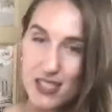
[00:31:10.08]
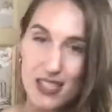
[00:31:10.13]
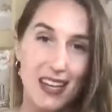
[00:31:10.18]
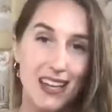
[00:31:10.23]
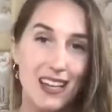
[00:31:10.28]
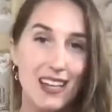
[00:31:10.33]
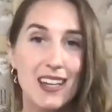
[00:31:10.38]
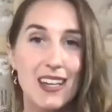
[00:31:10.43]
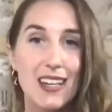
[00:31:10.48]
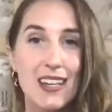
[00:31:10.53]

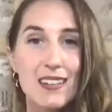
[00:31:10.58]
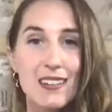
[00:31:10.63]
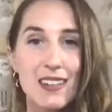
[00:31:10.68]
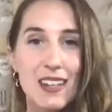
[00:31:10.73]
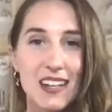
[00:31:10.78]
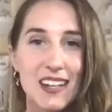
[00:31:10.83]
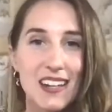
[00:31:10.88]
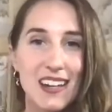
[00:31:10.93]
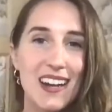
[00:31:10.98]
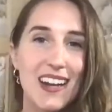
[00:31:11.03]

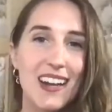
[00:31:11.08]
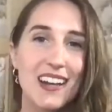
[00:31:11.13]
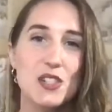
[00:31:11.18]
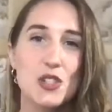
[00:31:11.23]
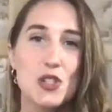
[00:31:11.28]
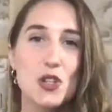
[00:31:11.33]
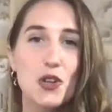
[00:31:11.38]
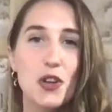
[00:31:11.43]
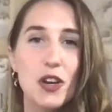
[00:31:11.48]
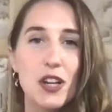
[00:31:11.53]
healing and
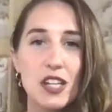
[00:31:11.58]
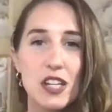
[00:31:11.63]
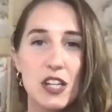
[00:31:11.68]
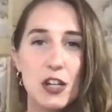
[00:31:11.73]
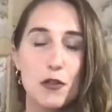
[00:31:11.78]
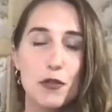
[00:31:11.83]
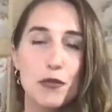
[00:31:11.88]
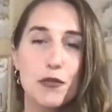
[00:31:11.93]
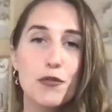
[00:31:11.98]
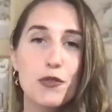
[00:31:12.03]
integrating,
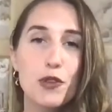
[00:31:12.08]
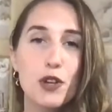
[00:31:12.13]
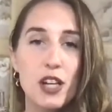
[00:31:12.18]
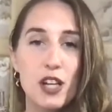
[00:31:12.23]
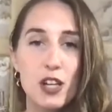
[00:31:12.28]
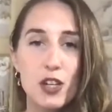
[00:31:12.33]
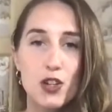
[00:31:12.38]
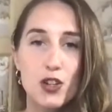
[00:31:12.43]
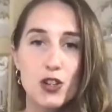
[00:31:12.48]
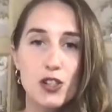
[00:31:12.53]
of
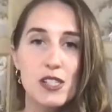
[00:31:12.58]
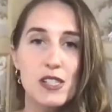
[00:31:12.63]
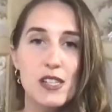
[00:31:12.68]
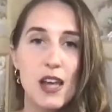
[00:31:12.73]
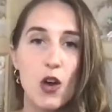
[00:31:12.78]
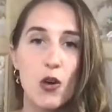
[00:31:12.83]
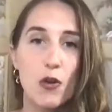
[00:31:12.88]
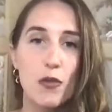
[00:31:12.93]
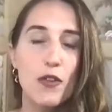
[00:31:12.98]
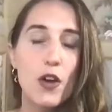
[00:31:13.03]
freeing
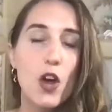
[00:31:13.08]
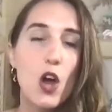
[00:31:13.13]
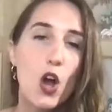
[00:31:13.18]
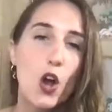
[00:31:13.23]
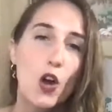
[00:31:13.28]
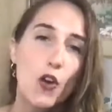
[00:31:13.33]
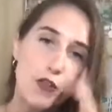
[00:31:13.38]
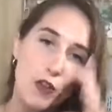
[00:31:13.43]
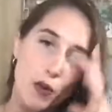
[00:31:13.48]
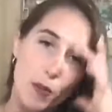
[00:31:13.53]
yourself
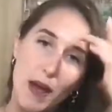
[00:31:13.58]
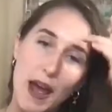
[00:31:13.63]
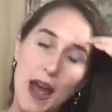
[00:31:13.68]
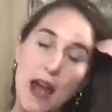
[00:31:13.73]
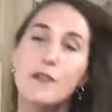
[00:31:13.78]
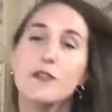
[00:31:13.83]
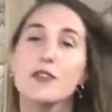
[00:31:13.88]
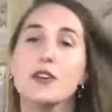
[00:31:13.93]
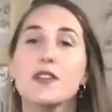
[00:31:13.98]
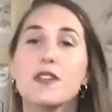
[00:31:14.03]
from
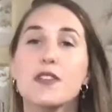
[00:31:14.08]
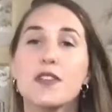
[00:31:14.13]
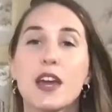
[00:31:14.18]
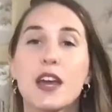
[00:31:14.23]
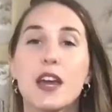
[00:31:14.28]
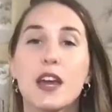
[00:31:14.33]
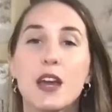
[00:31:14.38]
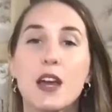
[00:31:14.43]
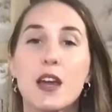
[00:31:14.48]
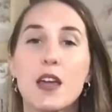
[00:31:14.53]

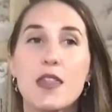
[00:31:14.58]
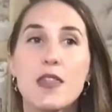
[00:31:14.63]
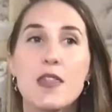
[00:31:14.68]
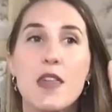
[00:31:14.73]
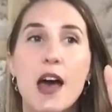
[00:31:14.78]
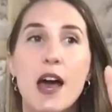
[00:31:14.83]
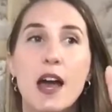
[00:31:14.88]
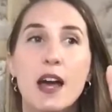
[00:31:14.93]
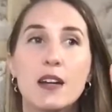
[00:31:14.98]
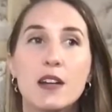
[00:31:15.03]
everything
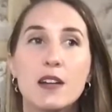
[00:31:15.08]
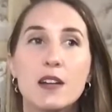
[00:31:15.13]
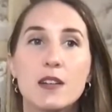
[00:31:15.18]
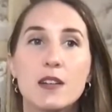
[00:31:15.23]
that